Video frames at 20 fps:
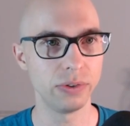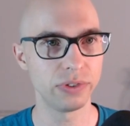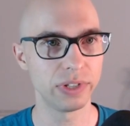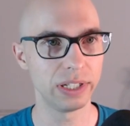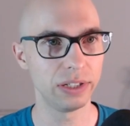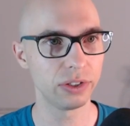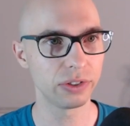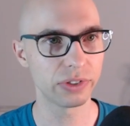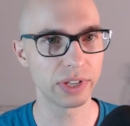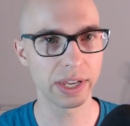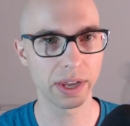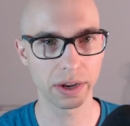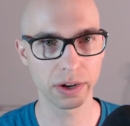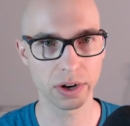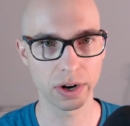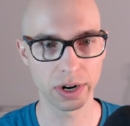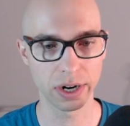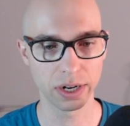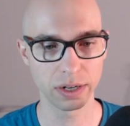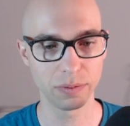It looks like a
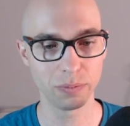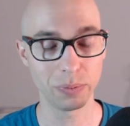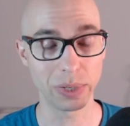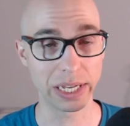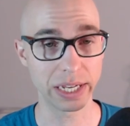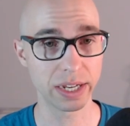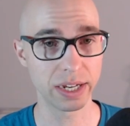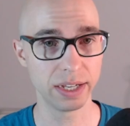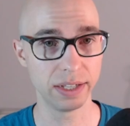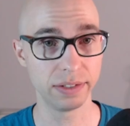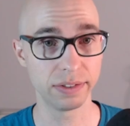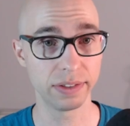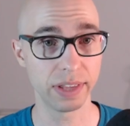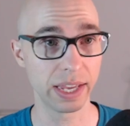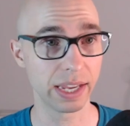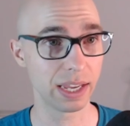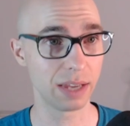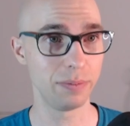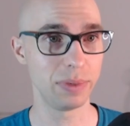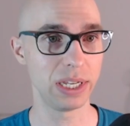card because they
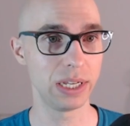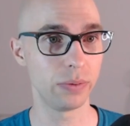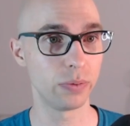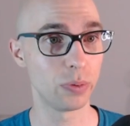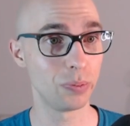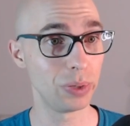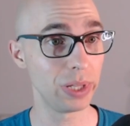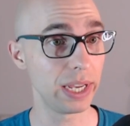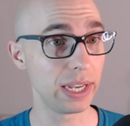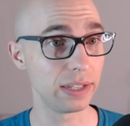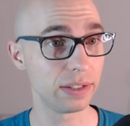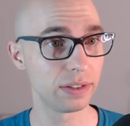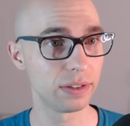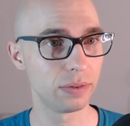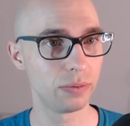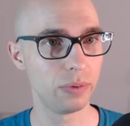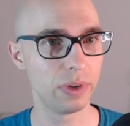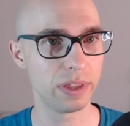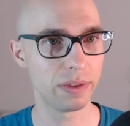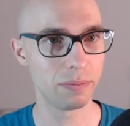can be replaced
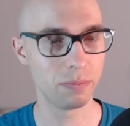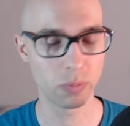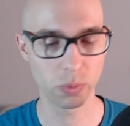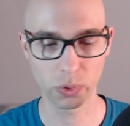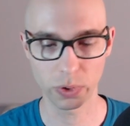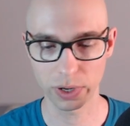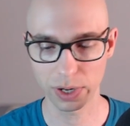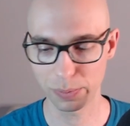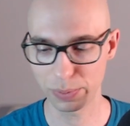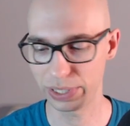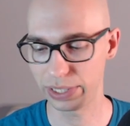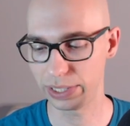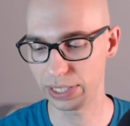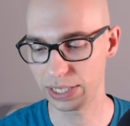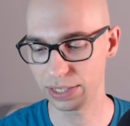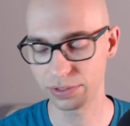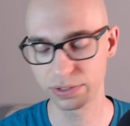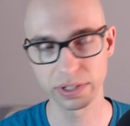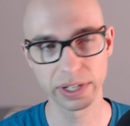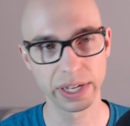with more
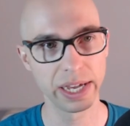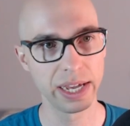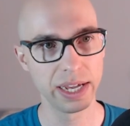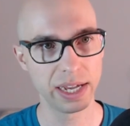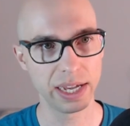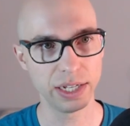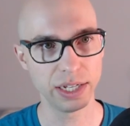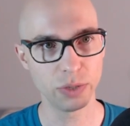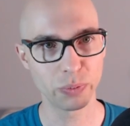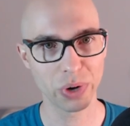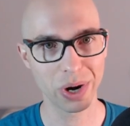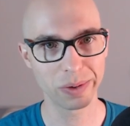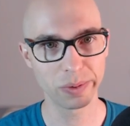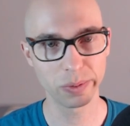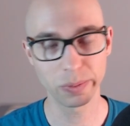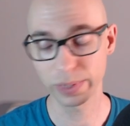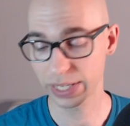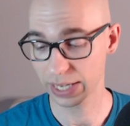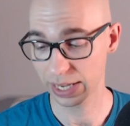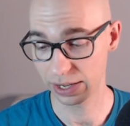abilities, and you
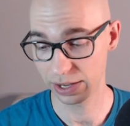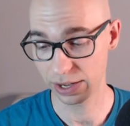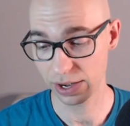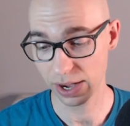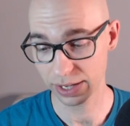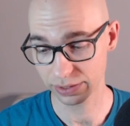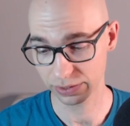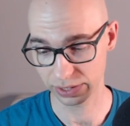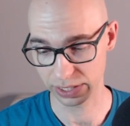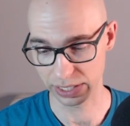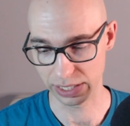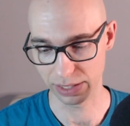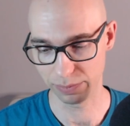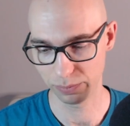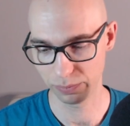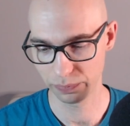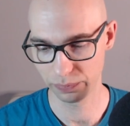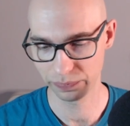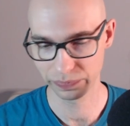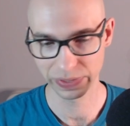probably cannot see them.
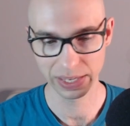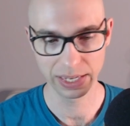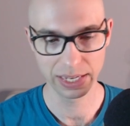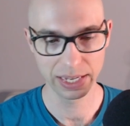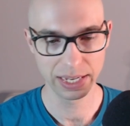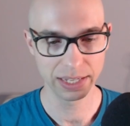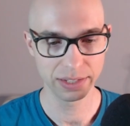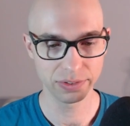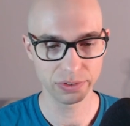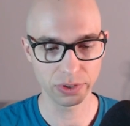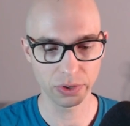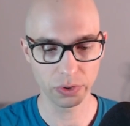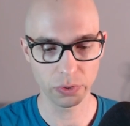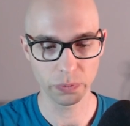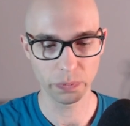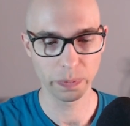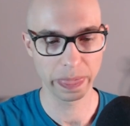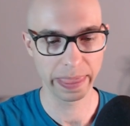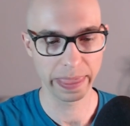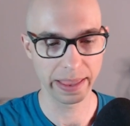So
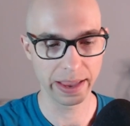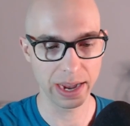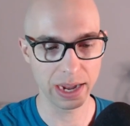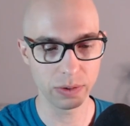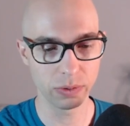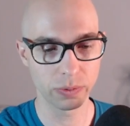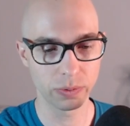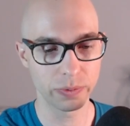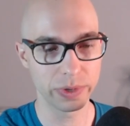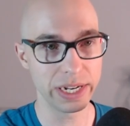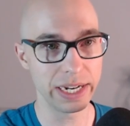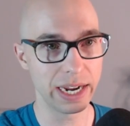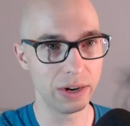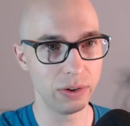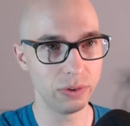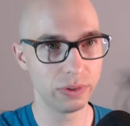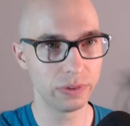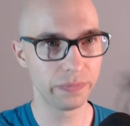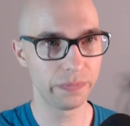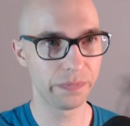I will read out
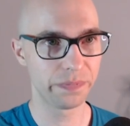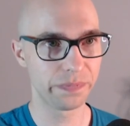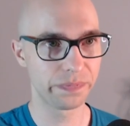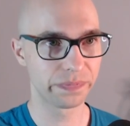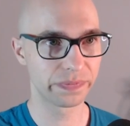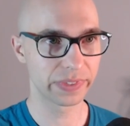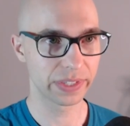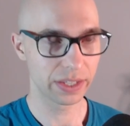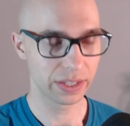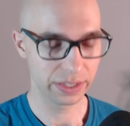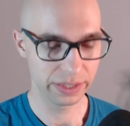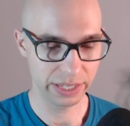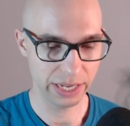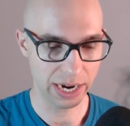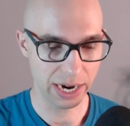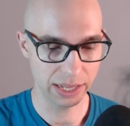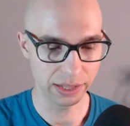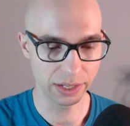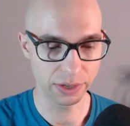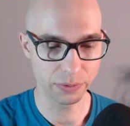the
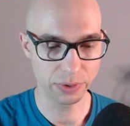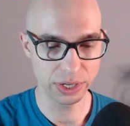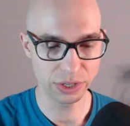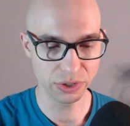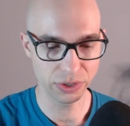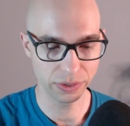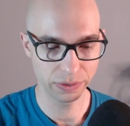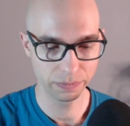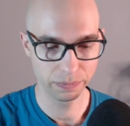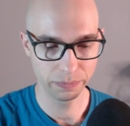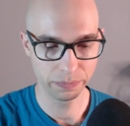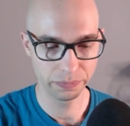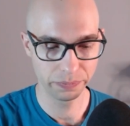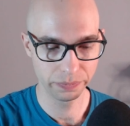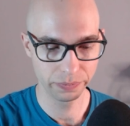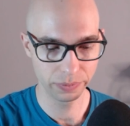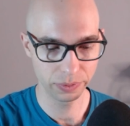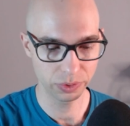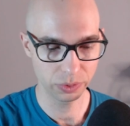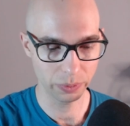island region.
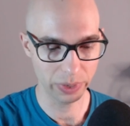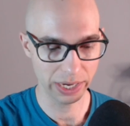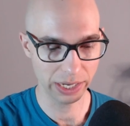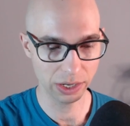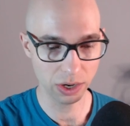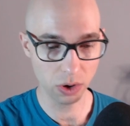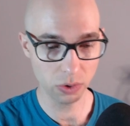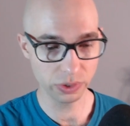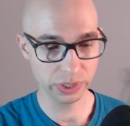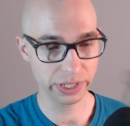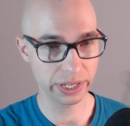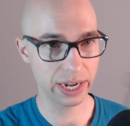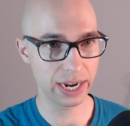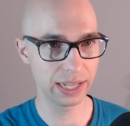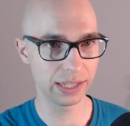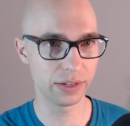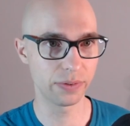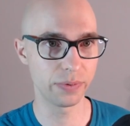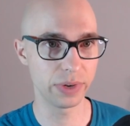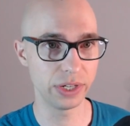So when I go to the
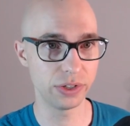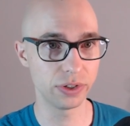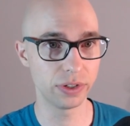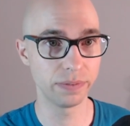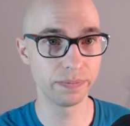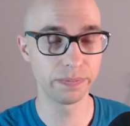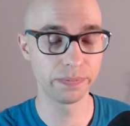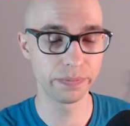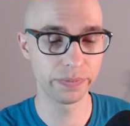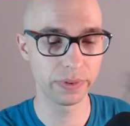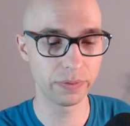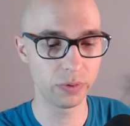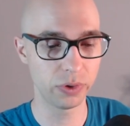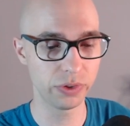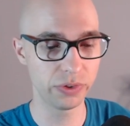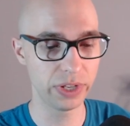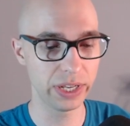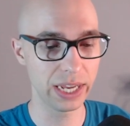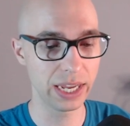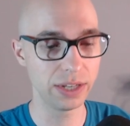island region, the first
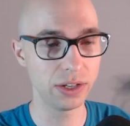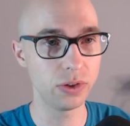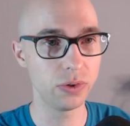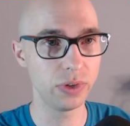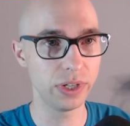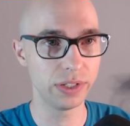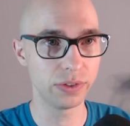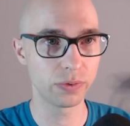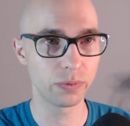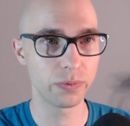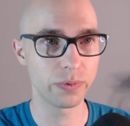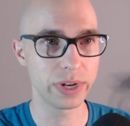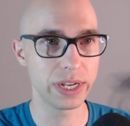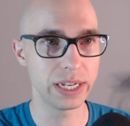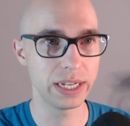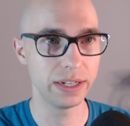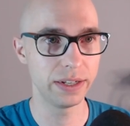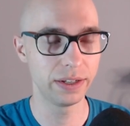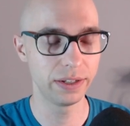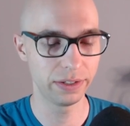thing I do is
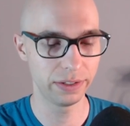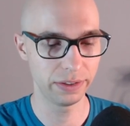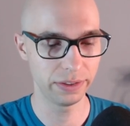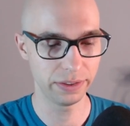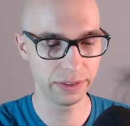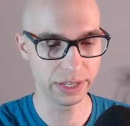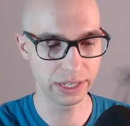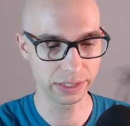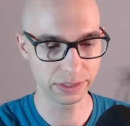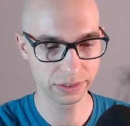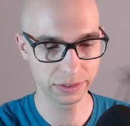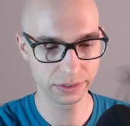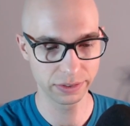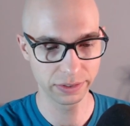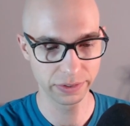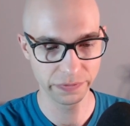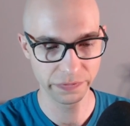read this.